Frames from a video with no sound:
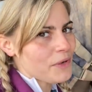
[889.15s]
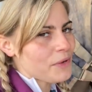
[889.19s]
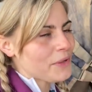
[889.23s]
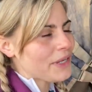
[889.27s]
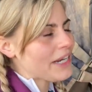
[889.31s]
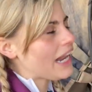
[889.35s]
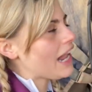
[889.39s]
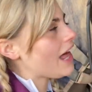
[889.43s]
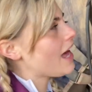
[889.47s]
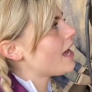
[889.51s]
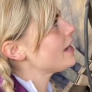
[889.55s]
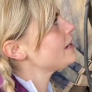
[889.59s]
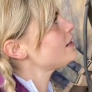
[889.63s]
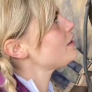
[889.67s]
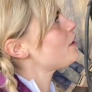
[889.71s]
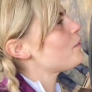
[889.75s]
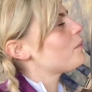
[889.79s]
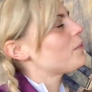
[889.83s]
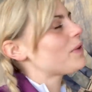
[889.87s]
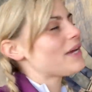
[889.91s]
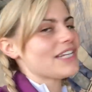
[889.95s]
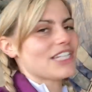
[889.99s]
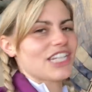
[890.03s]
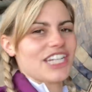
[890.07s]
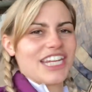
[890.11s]
in line,
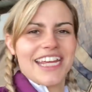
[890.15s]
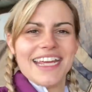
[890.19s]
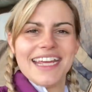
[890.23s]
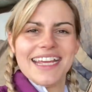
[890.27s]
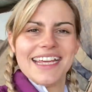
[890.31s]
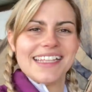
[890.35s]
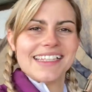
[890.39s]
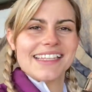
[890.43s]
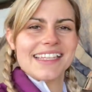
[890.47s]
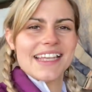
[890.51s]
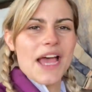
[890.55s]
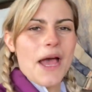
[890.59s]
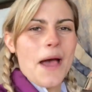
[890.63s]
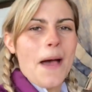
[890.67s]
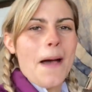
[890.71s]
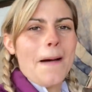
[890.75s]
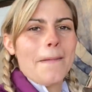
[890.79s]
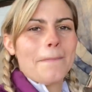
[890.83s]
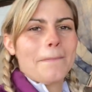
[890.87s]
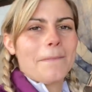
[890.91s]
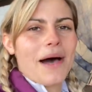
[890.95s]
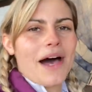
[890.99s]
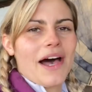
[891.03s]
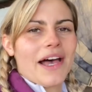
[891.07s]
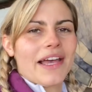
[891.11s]
which is
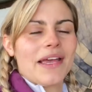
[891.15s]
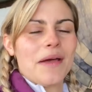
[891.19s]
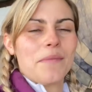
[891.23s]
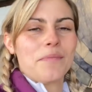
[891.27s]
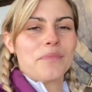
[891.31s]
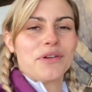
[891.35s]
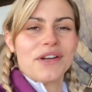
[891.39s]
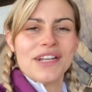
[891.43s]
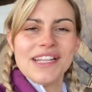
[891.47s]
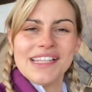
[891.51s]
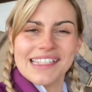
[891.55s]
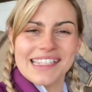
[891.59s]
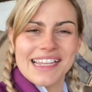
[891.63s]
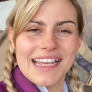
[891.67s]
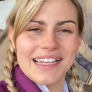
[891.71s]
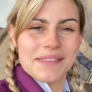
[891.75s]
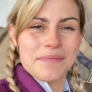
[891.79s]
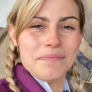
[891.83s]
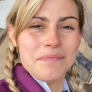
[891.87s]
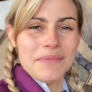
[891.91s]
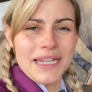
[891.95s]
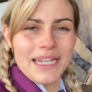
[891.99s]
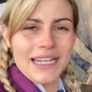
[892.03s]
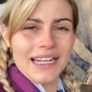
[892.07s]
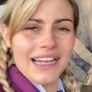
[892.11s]
my Princess
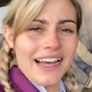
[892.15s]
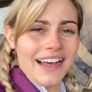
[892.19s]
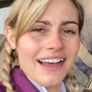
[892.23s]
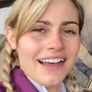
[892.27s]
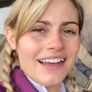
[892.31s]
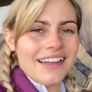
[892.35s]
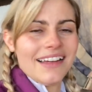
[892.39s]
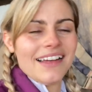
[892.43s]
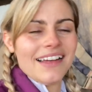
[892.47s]
Mila